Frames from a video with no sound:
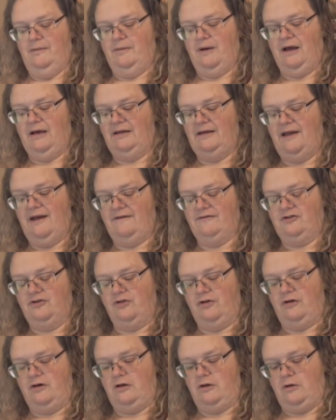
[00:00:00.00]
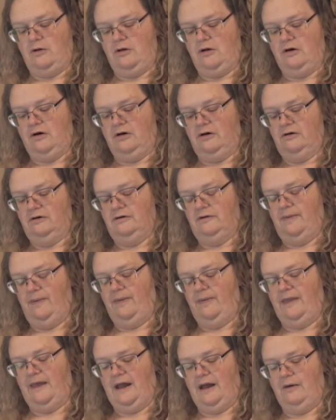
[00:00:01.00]
Probably after the new year,
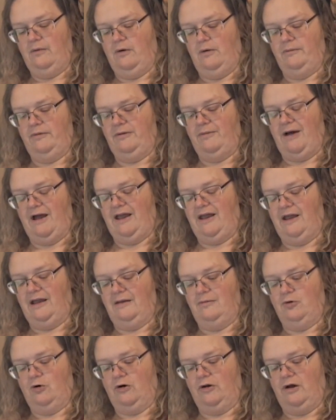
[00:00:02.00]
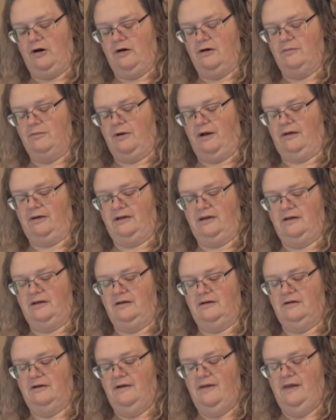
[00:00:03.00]
I won't be buying any more yarn. Probably
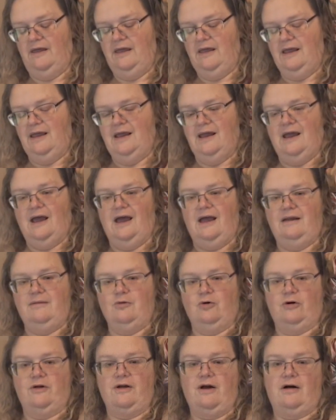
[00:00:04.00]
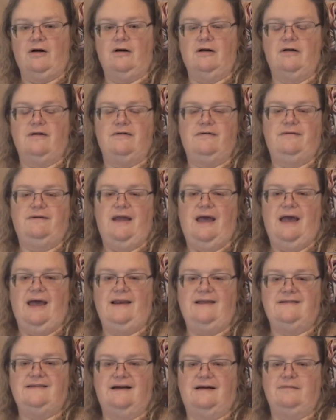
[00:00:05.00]
any more yarn
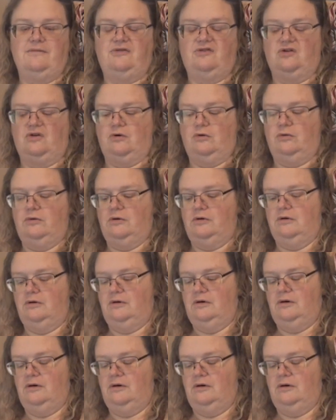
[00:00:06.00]
anytime soon.